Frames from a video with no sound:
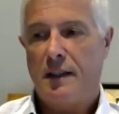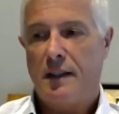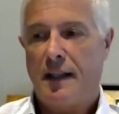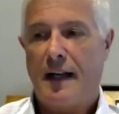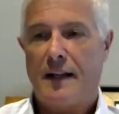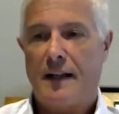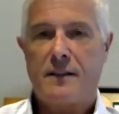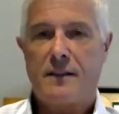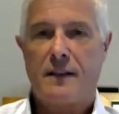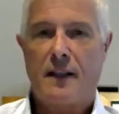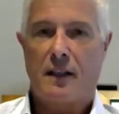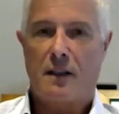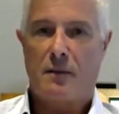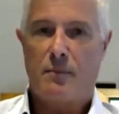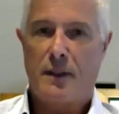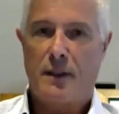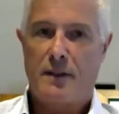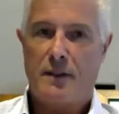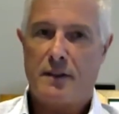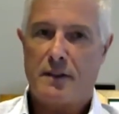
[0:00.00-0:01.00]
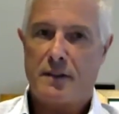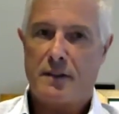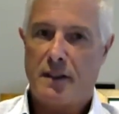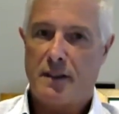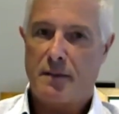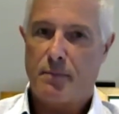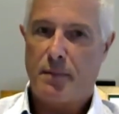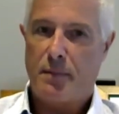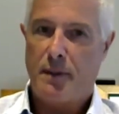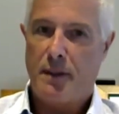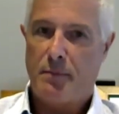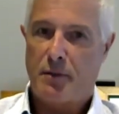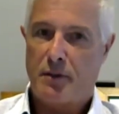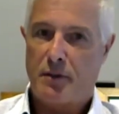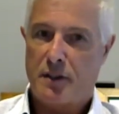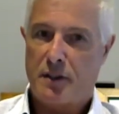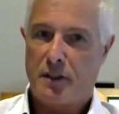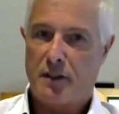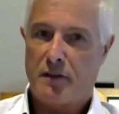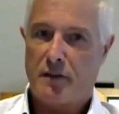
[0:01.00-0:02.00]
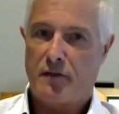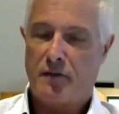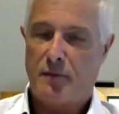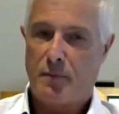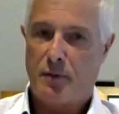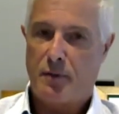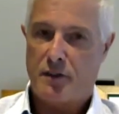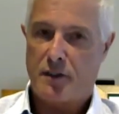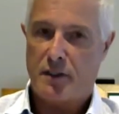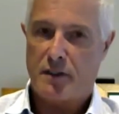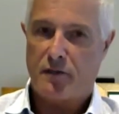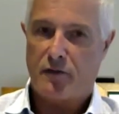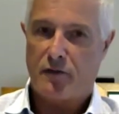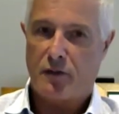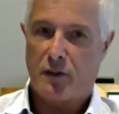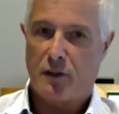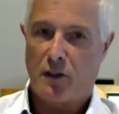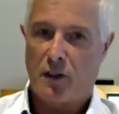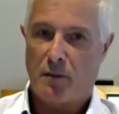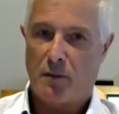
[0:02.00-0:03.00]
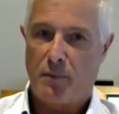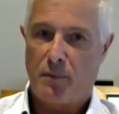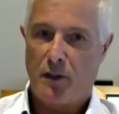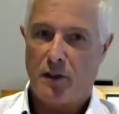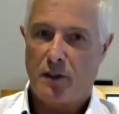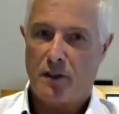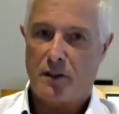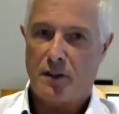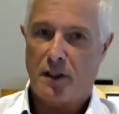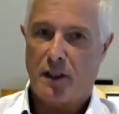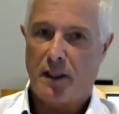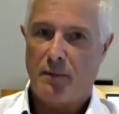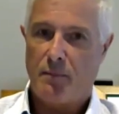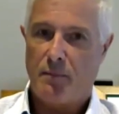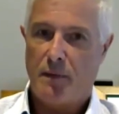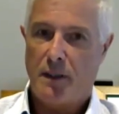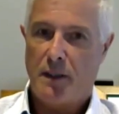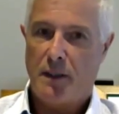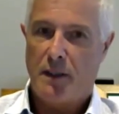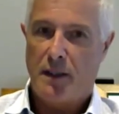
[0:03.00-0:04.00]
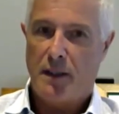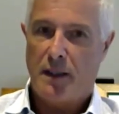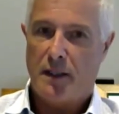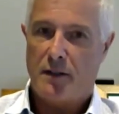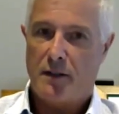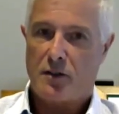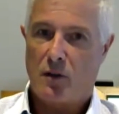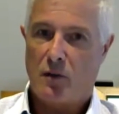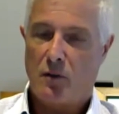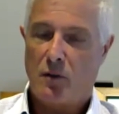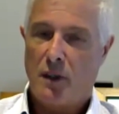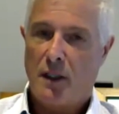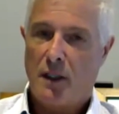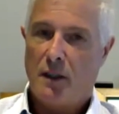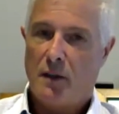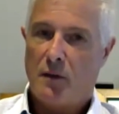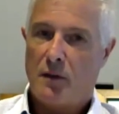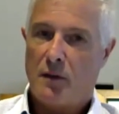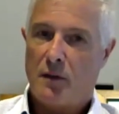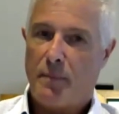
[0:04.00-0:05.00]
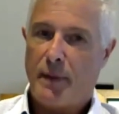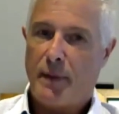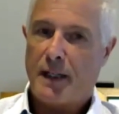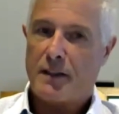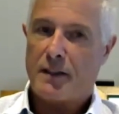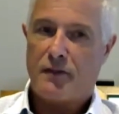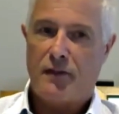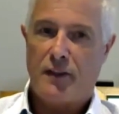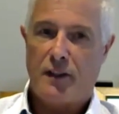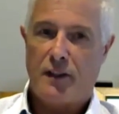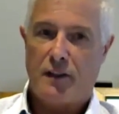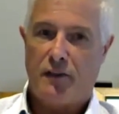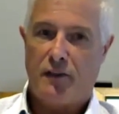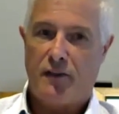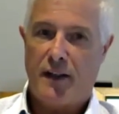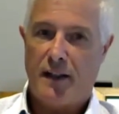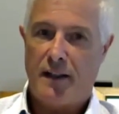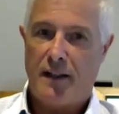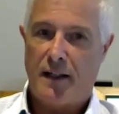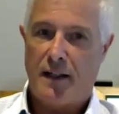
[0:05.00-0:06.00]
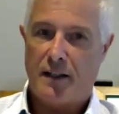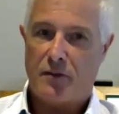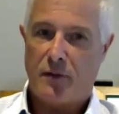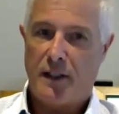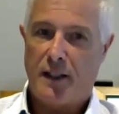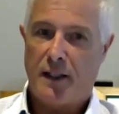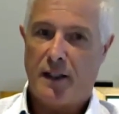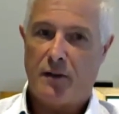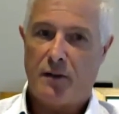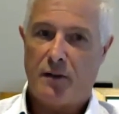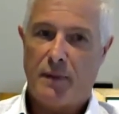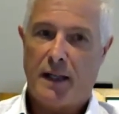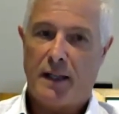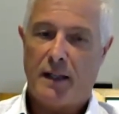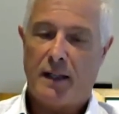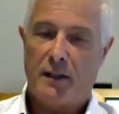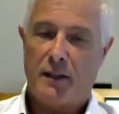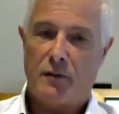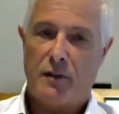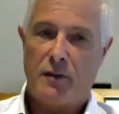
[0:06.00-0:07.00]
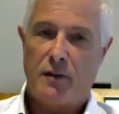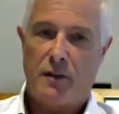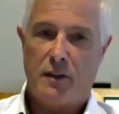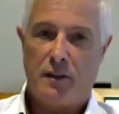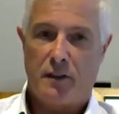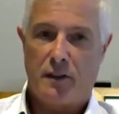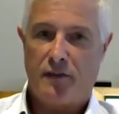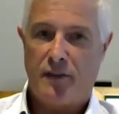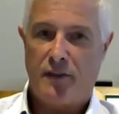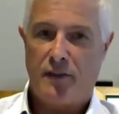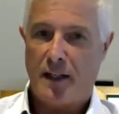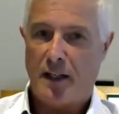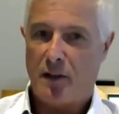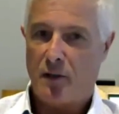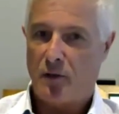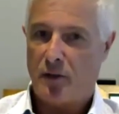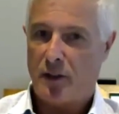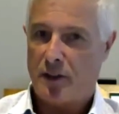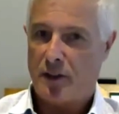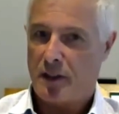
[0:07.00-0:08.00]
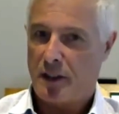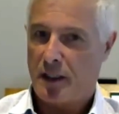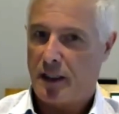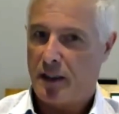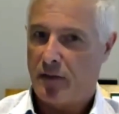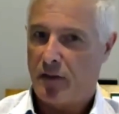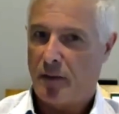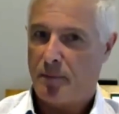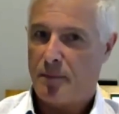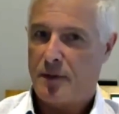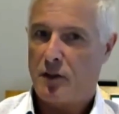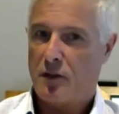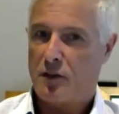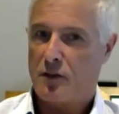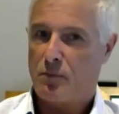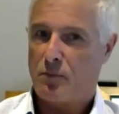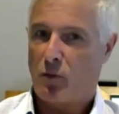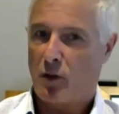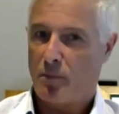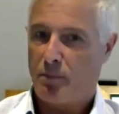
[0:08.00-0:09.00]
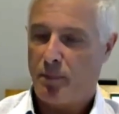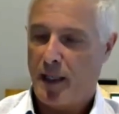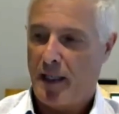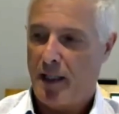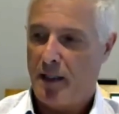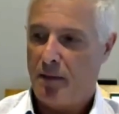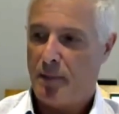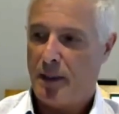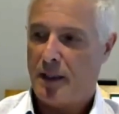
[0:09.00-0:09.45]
that's an element that's going to be persistent for a long period of time. And so the biggest fear the Fed has right now, and Matt, I agree with you, the Fed, I don't think is going to give up to there's more pain,